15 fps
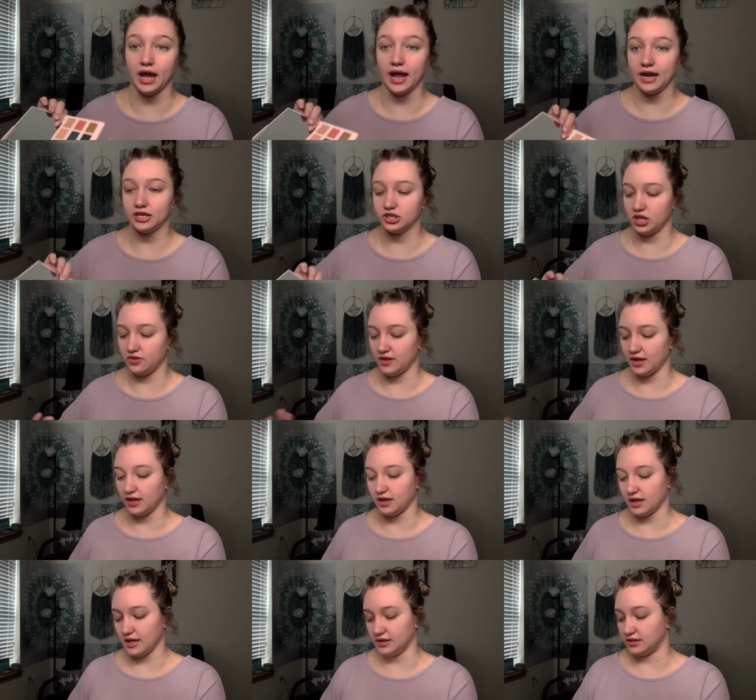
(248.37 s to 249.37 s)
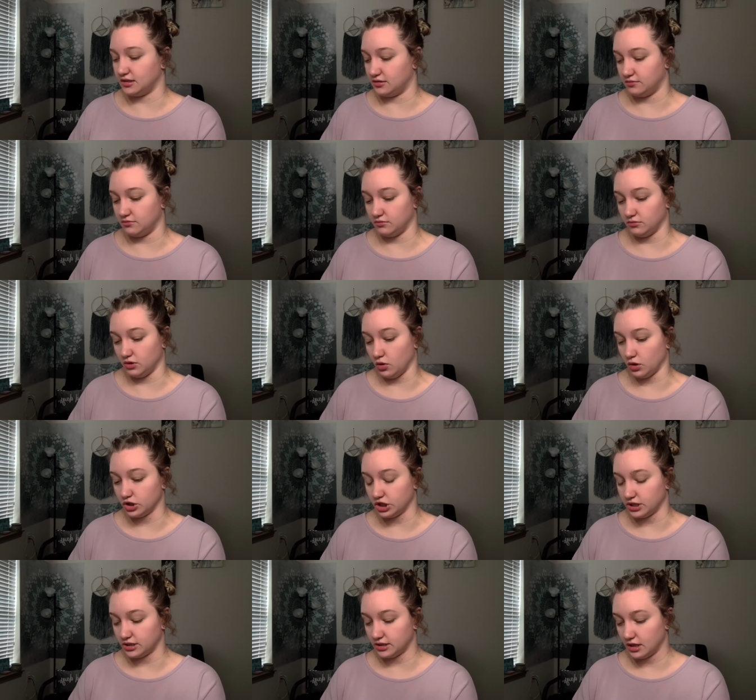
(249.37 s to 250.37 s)
I actually think it's
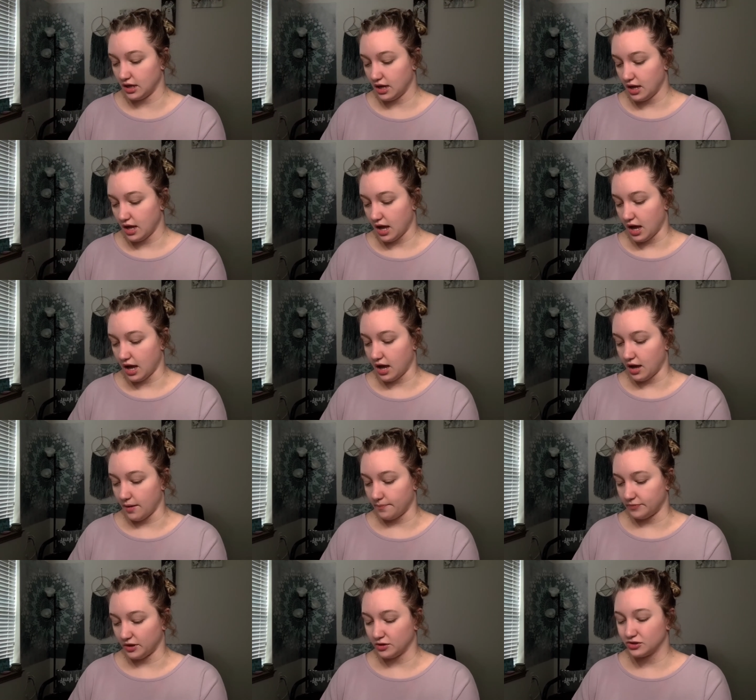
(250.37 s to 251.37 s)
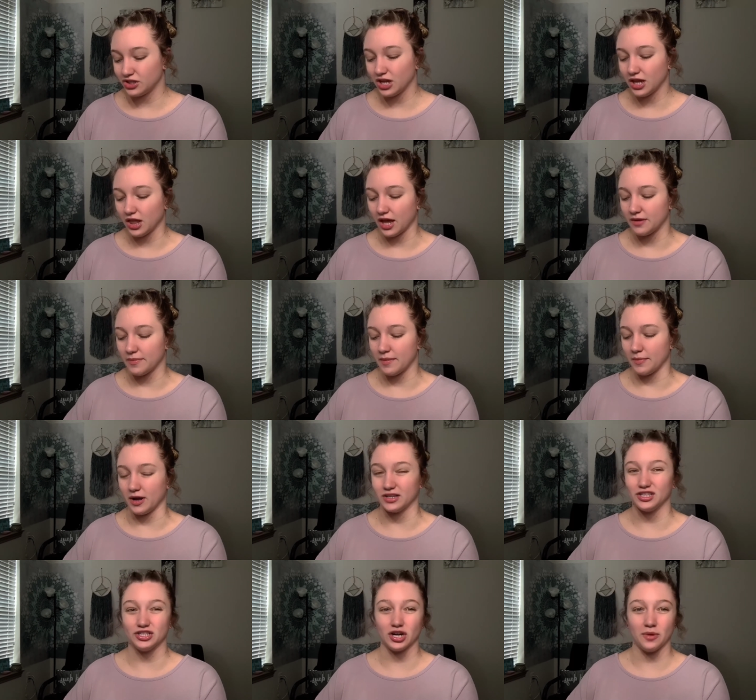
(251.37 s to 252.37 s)
gorgeous. Usually a lot of my
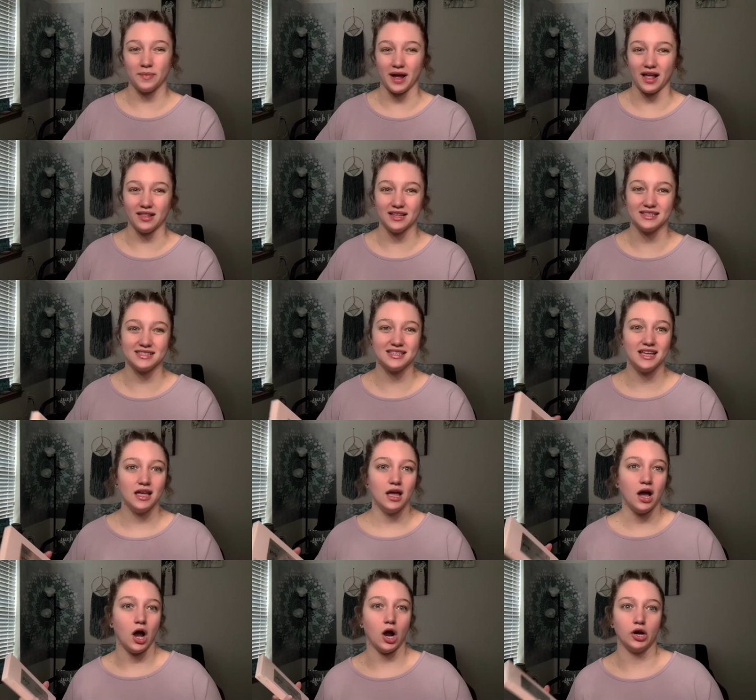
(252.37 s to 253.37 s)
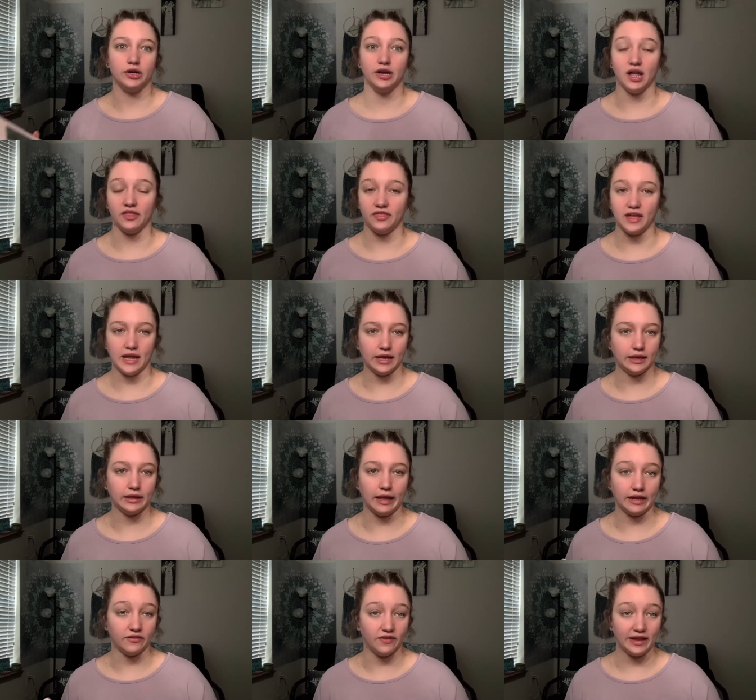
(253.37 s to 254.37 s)
Boxycharm palettes are nothing
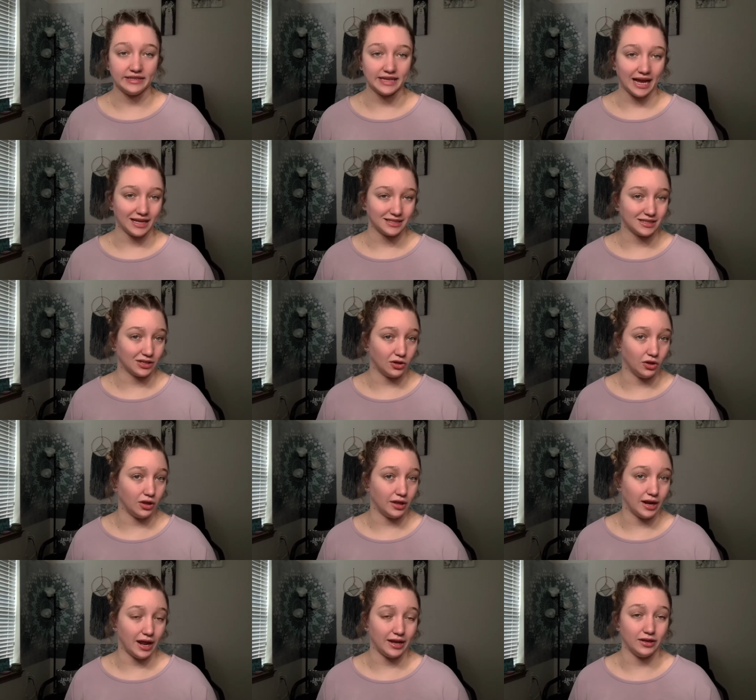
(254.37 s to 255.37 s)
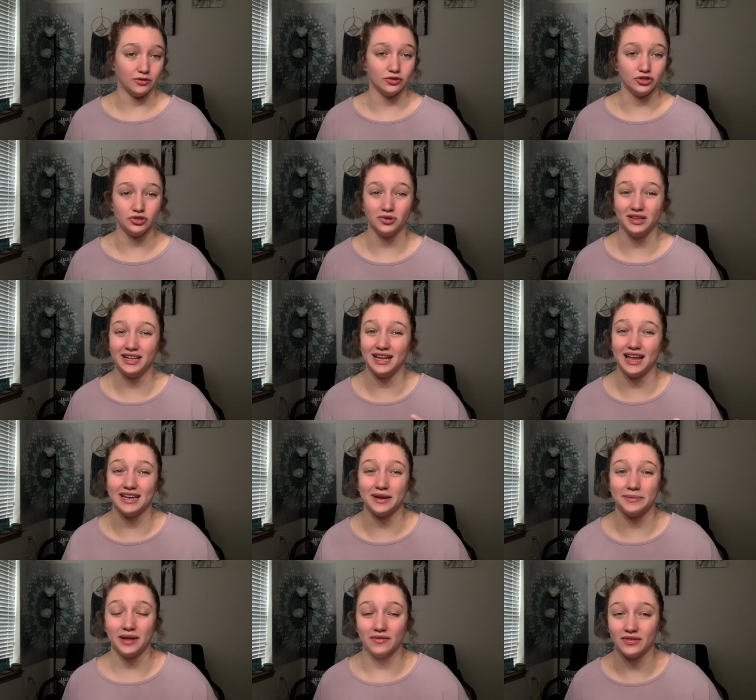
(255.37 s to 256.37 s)
like fantastical, and I usually end
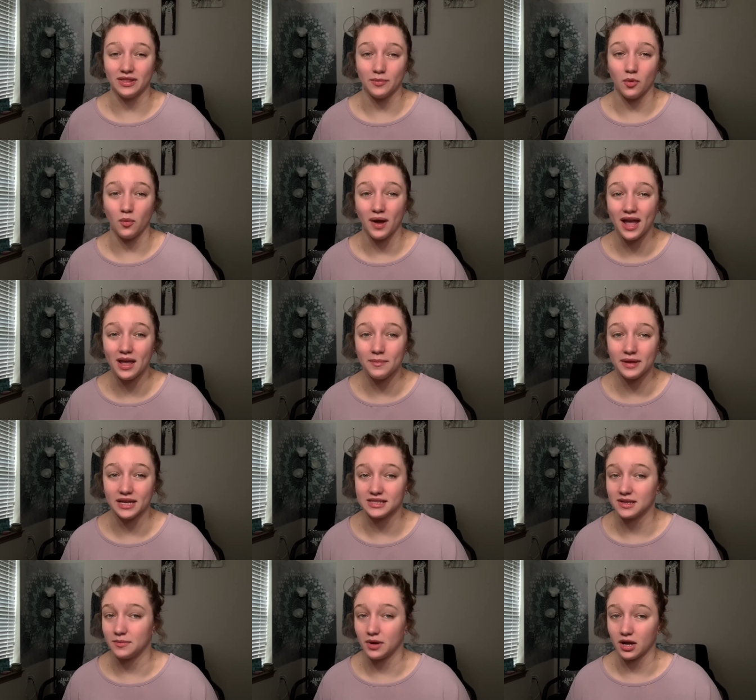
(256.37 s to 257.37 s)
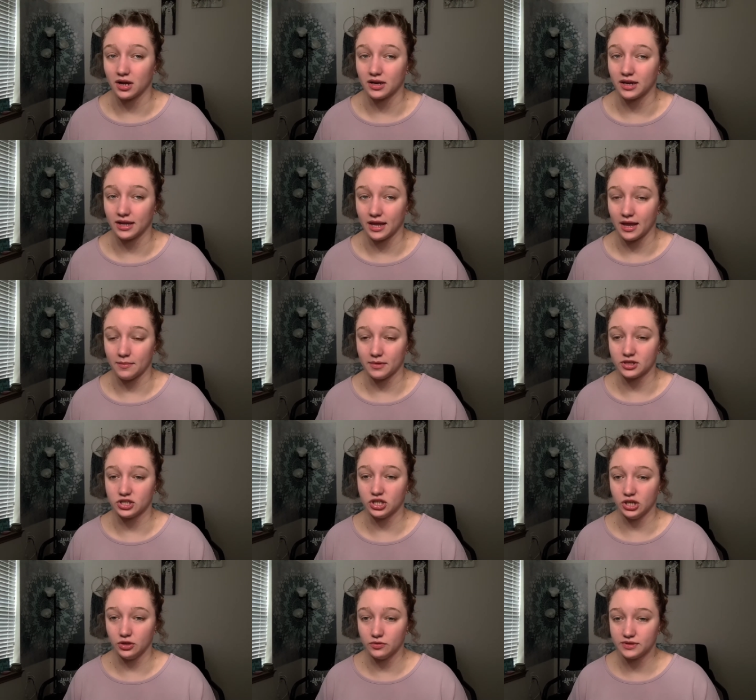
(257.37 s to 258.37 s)
up giving them away because I'm not going to get much
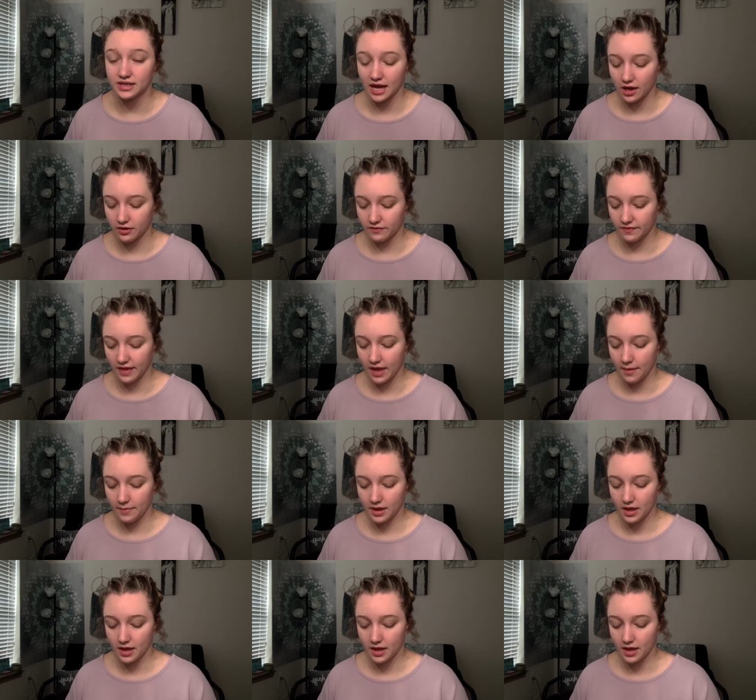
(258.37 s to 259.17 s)
use out of them.